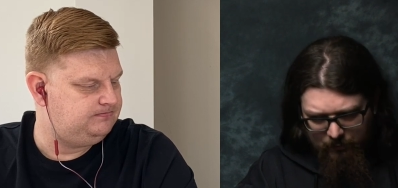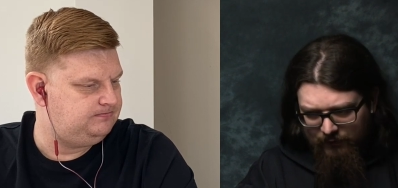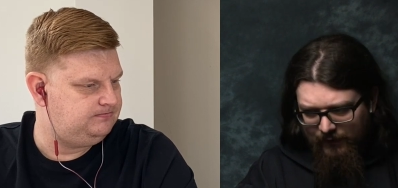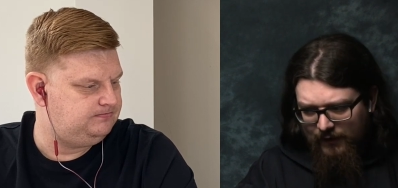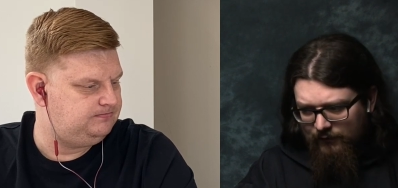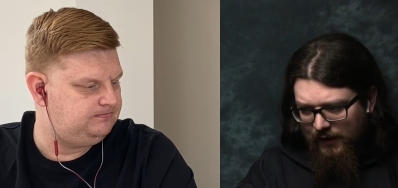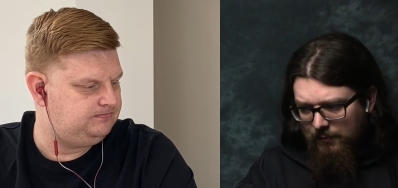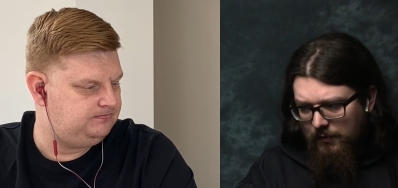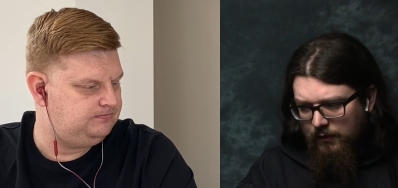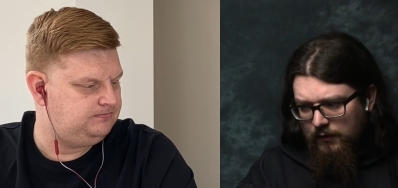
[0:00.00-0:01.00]
Speaker 1: of X
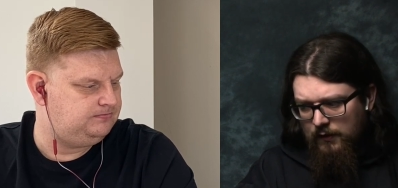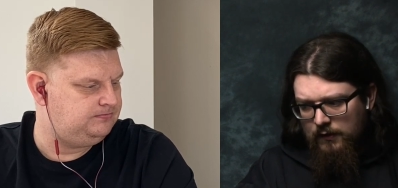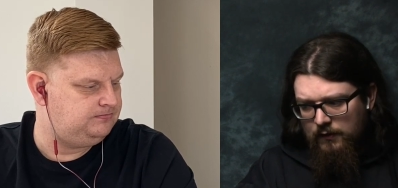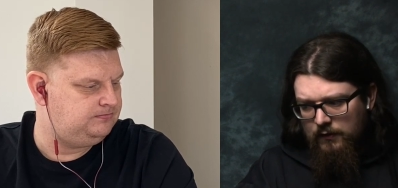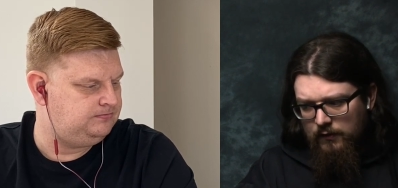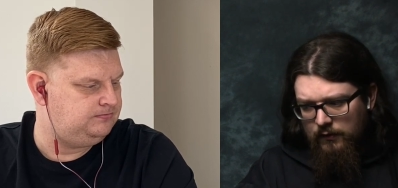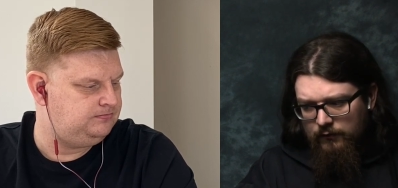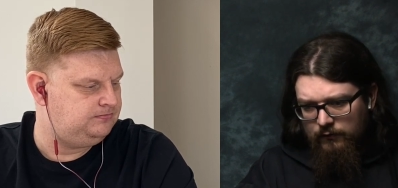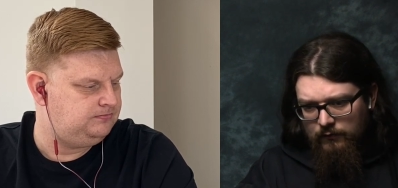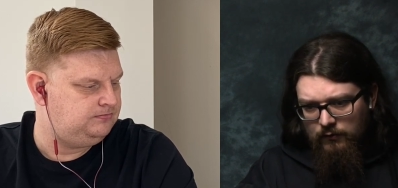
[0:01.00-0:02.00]
Gamer
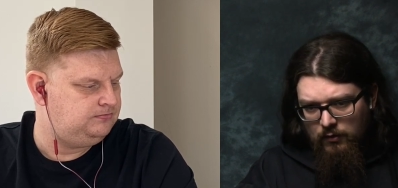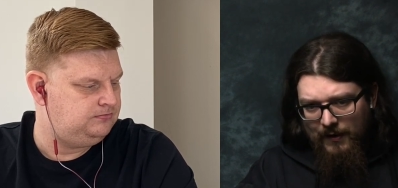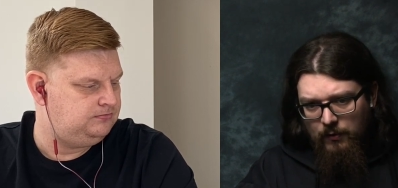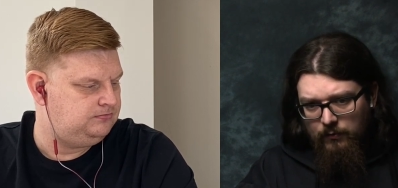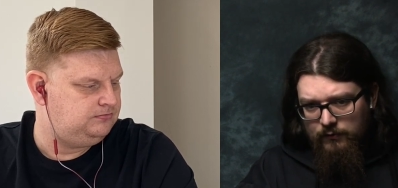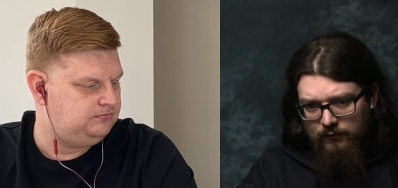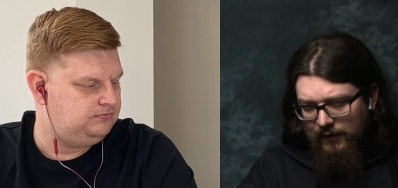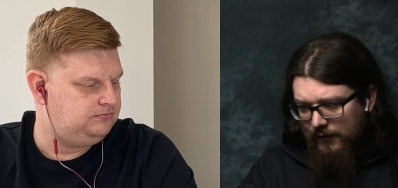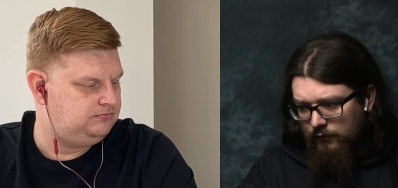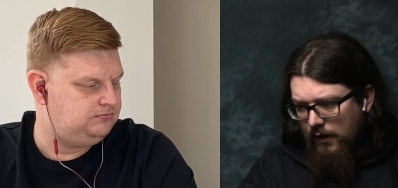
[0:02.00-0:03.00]
has come out
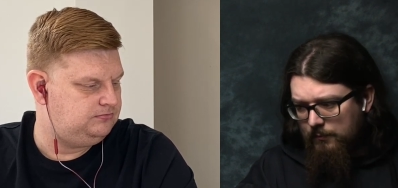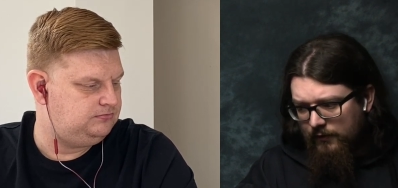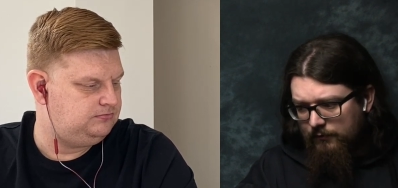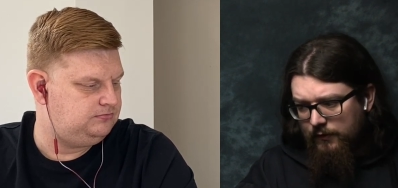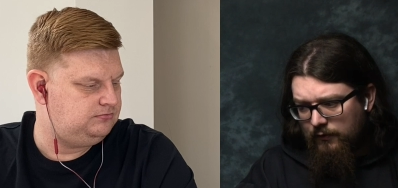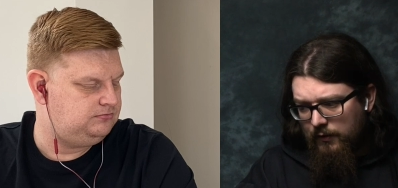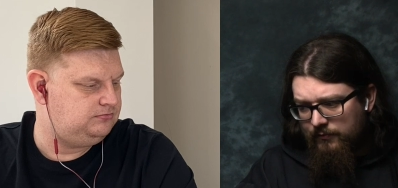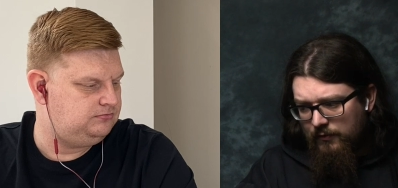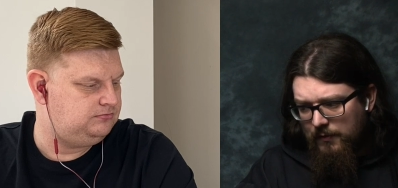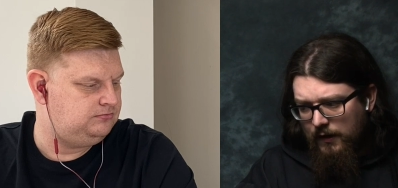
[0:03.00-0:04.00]
10 grams every
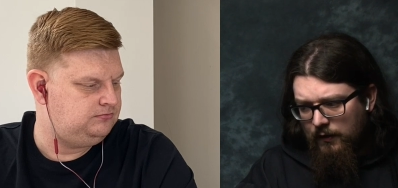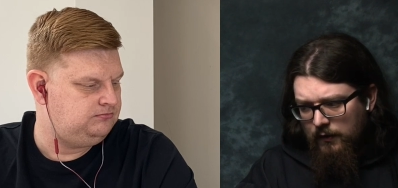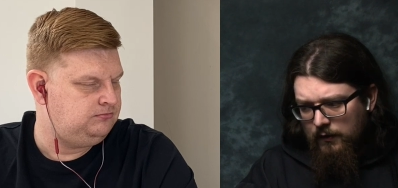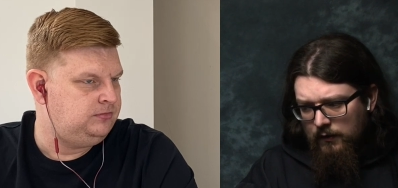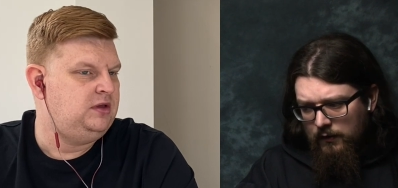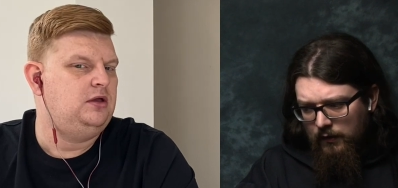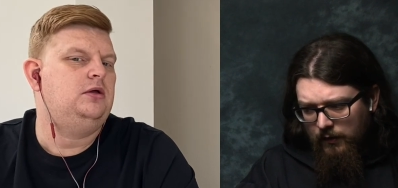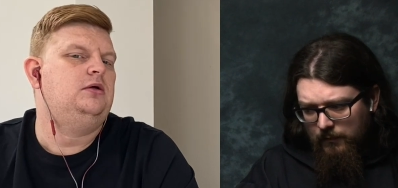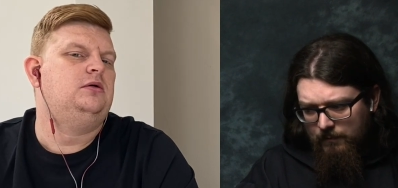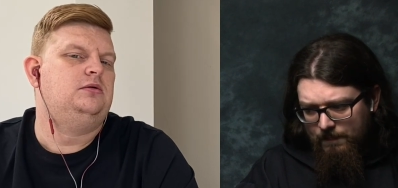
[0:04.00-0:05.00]
time for me.
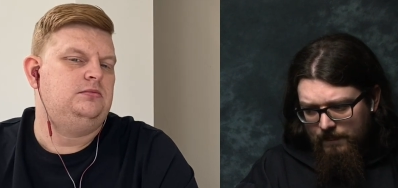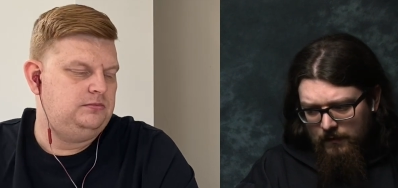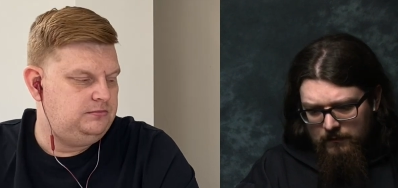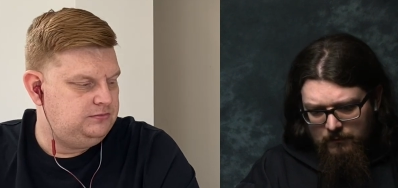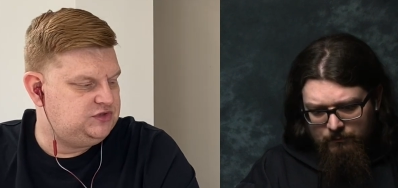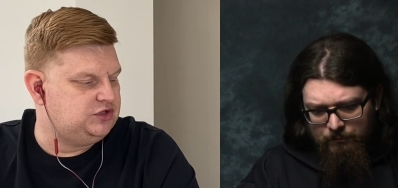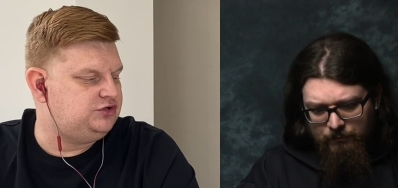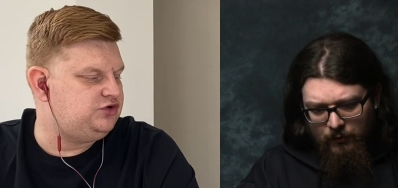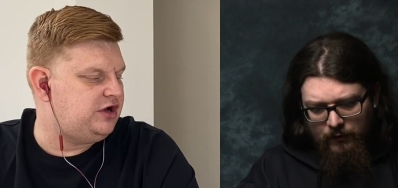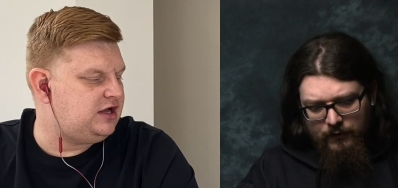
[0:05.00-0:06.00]
So
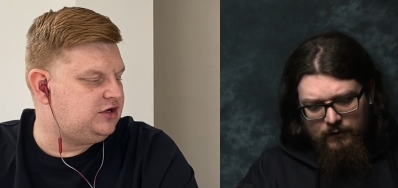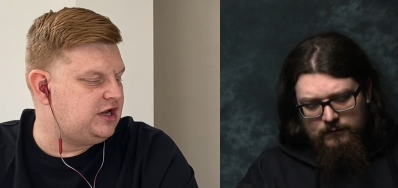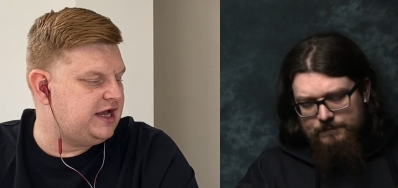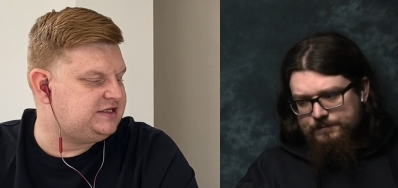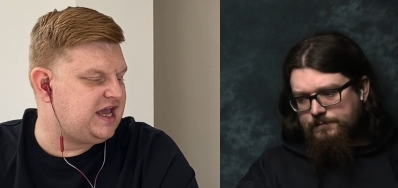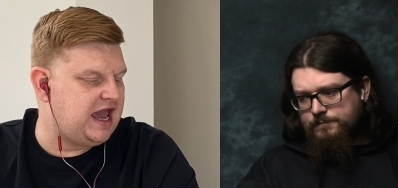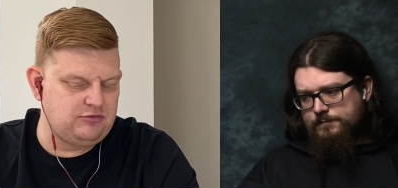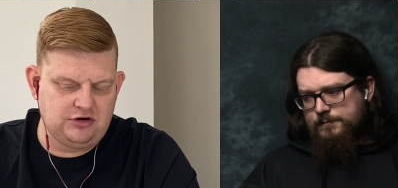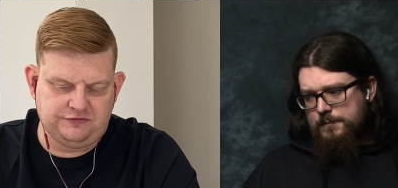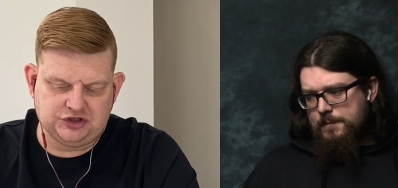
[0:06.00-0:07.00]
Speaker 2: you reckon X
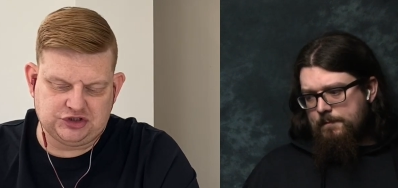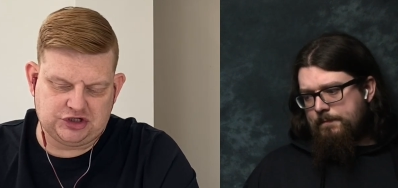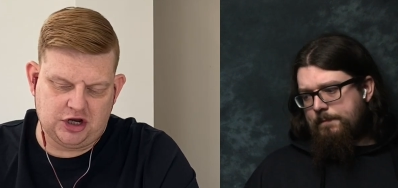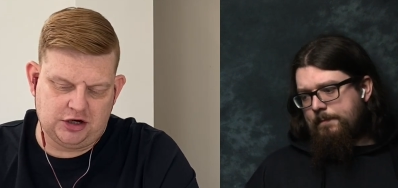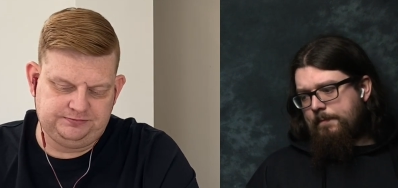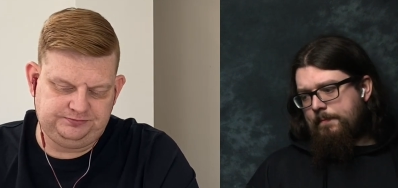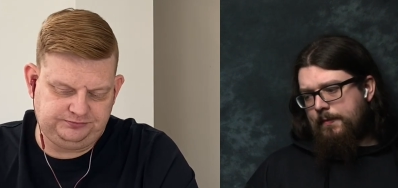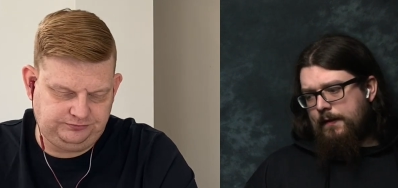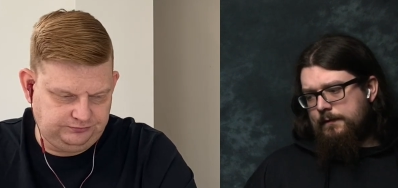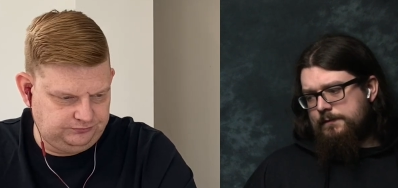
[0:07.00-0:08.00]
Gamer have just gone,
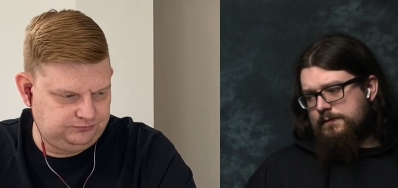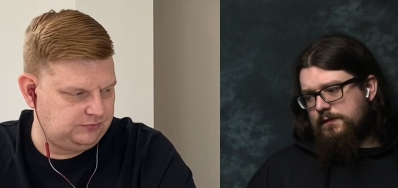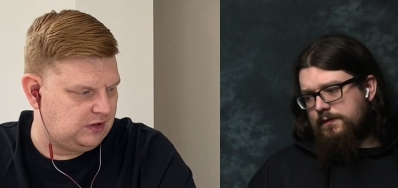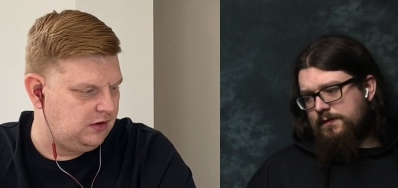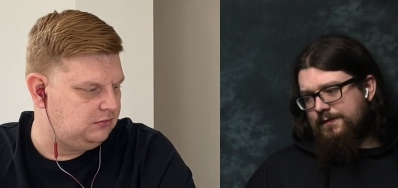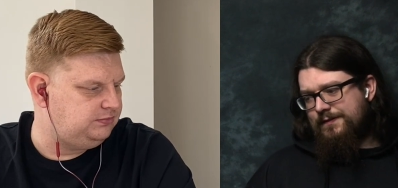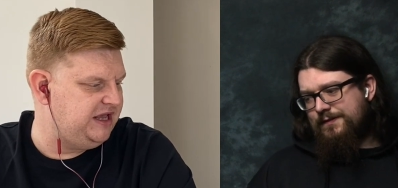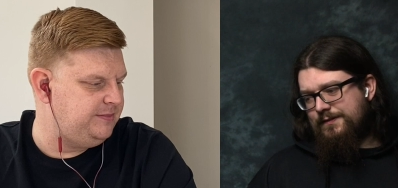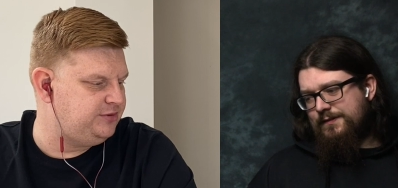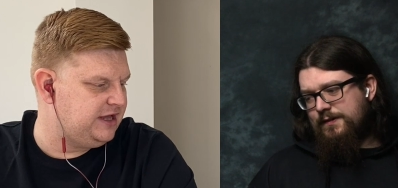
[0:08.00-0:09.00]

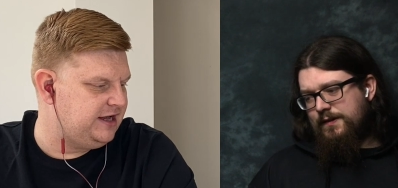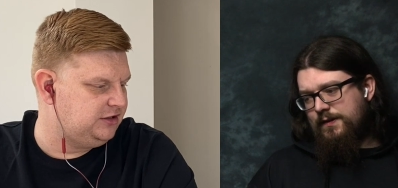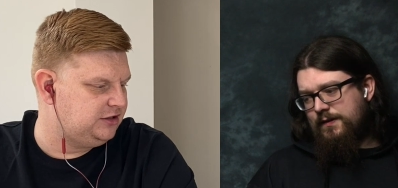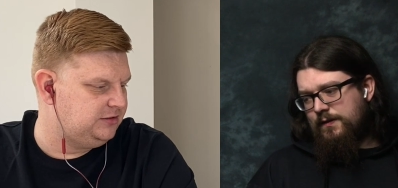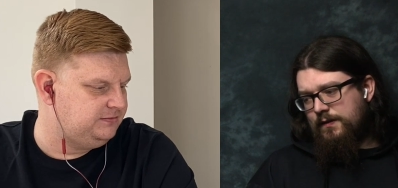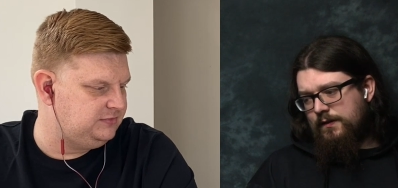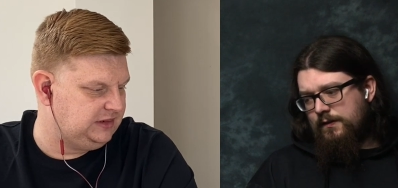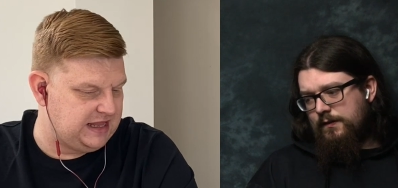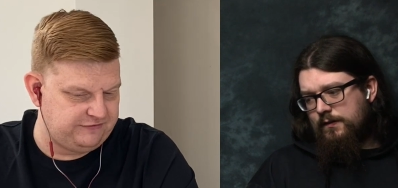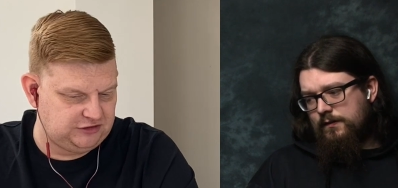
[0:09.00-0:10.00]
people aren't going to
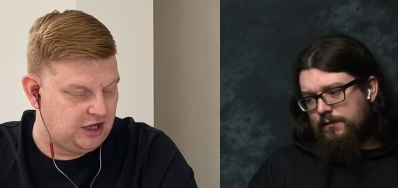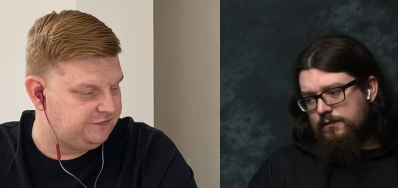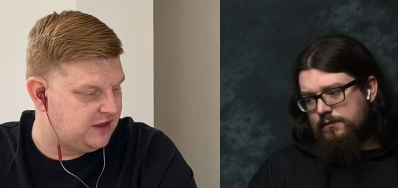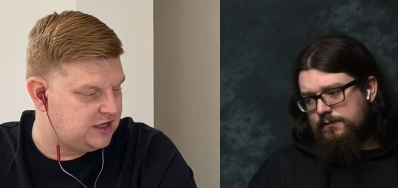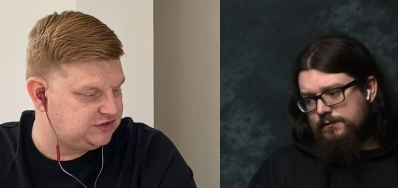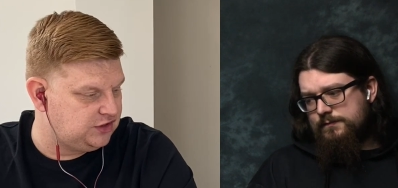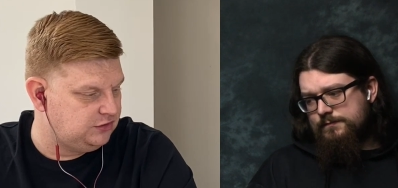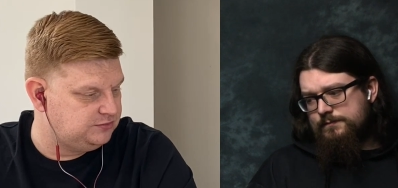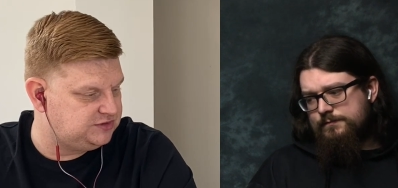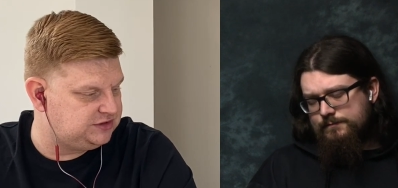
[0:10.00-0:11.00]
level off their
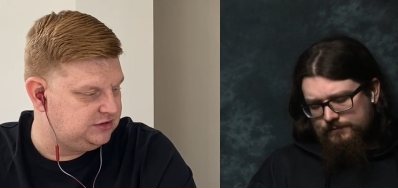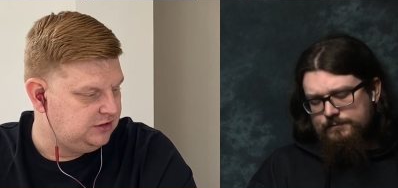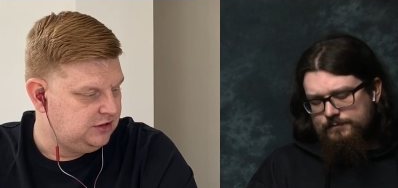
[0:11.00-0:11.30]
scoops.